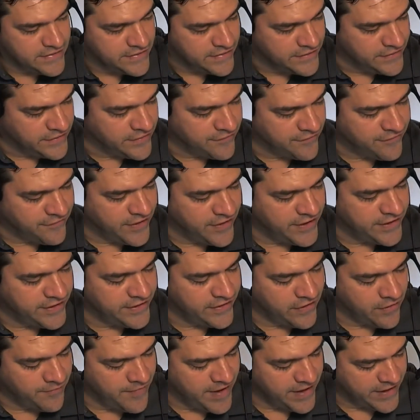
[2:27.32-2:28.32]
device
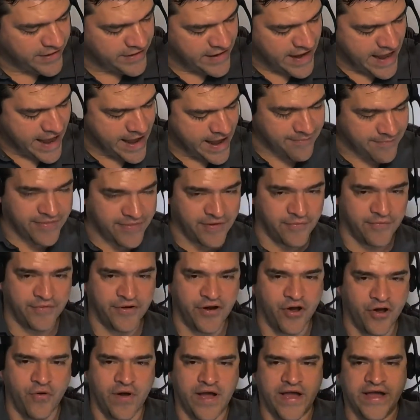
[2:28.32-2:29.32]
or make an app that would
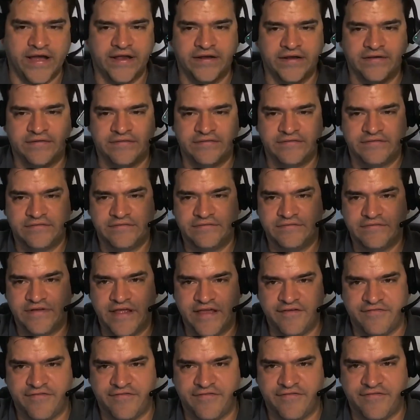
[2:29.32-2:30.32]
go on
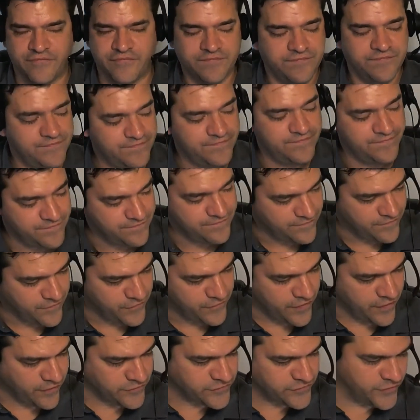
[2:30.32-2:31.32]
a phone,
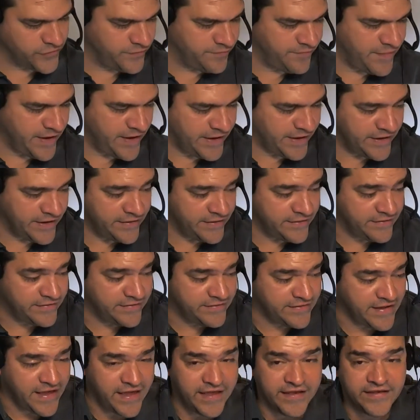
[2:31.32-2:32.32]
which would make it
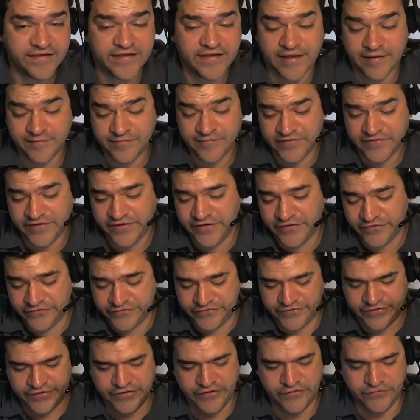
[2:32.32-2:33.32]
10 times easier
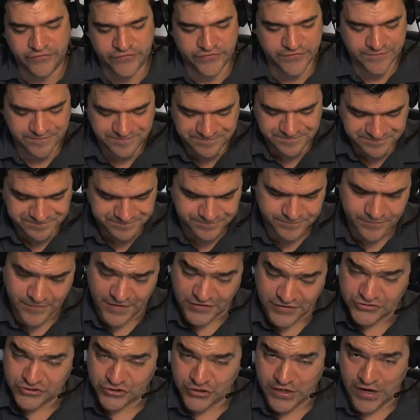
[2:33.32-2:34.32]
to use. not
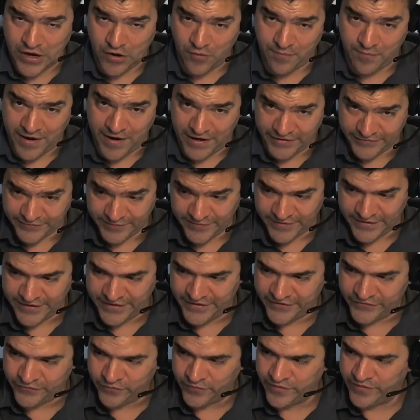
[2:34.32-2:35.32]
sure how possible it
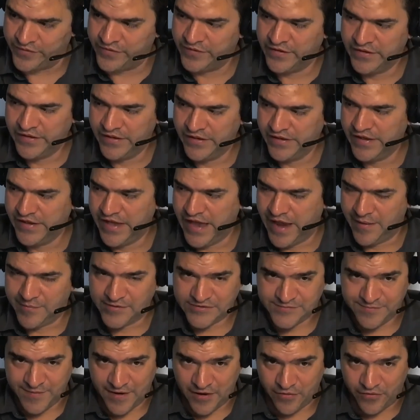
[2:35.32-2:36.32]
is with how
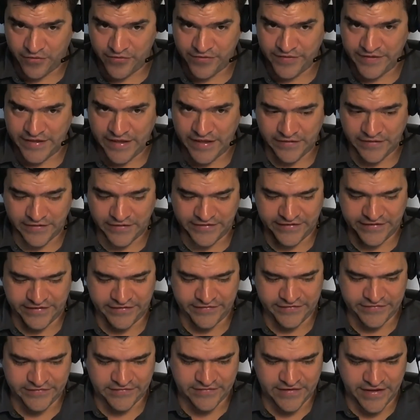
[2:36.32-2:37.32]
much power the
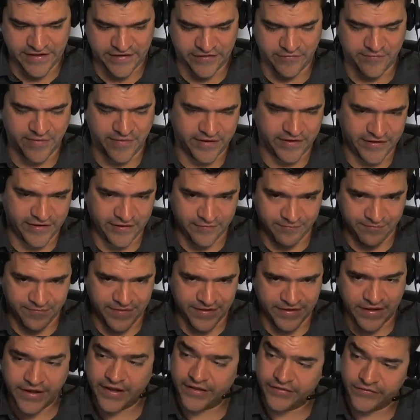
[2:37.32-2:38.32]
LEDs take. You probably need
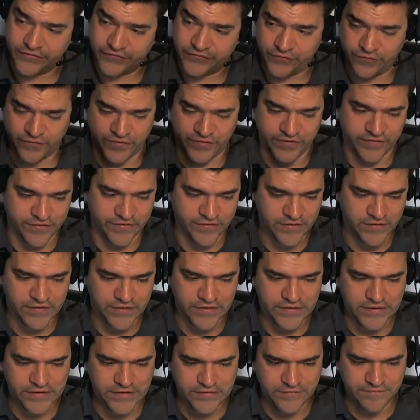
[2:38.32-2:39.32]
big goggles with
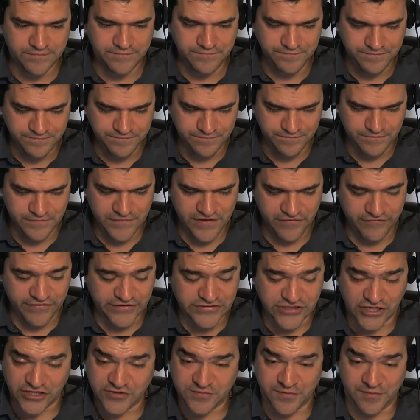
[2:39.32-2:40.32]

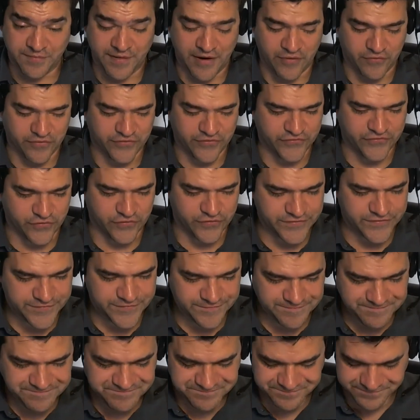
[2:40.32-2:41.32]
rechargeable power
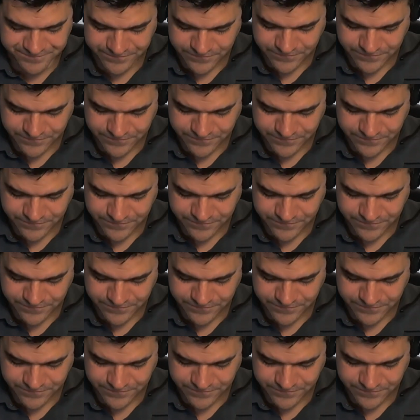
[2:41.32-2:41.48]
source.